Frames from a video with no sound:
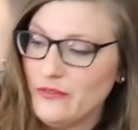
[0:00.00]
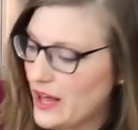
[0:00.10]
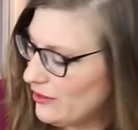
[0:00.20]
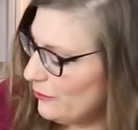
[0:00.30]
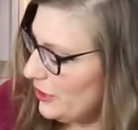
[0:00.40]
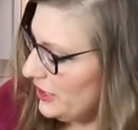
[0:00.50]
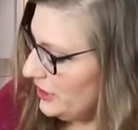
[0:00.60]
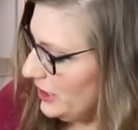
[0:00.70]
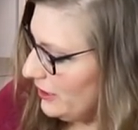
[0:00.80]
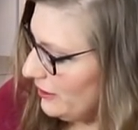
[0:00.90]
of olive oil in
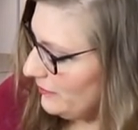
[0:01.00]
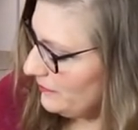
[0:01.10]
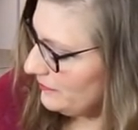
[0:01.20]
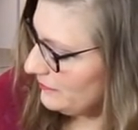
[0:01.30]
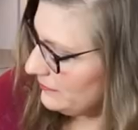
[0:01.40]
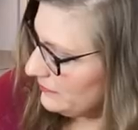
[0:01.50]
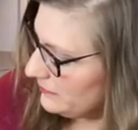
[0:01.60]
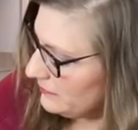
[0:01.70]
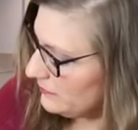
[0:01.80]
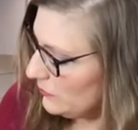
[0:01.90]
here.
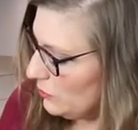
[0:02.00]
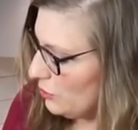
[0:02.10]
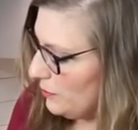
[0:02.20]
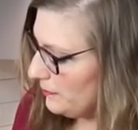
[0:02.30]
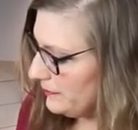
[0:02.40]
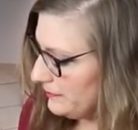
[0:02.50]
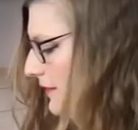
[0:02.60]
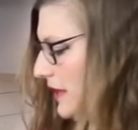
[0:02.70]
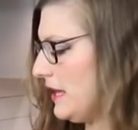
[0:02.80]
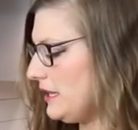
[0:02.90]

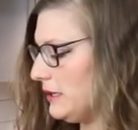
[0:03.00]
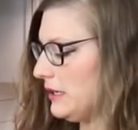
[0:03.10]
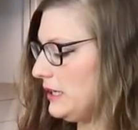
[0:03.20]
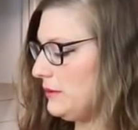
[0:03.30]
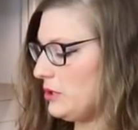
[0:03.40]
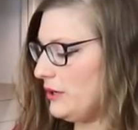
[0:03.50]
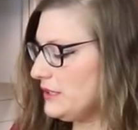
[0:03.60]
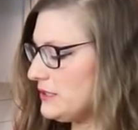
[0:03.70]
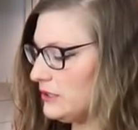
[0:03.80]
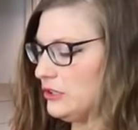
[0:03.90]
And then I'm
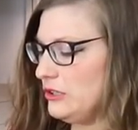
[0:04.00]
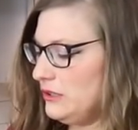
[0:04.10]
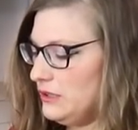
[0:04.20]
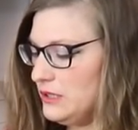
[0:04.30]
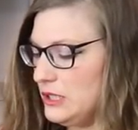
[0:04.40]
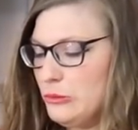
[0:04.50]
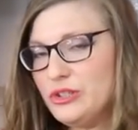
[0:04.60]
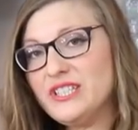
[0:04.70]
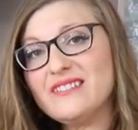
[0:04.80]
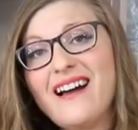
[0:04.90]
going to
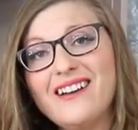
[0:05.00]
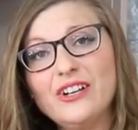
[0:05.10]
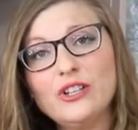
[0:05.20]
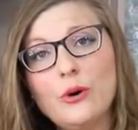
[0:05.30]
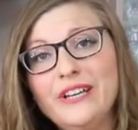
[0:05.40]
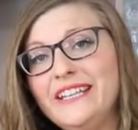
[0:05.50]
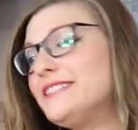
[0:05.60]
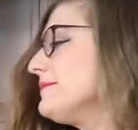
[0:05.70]
put this on a low heat.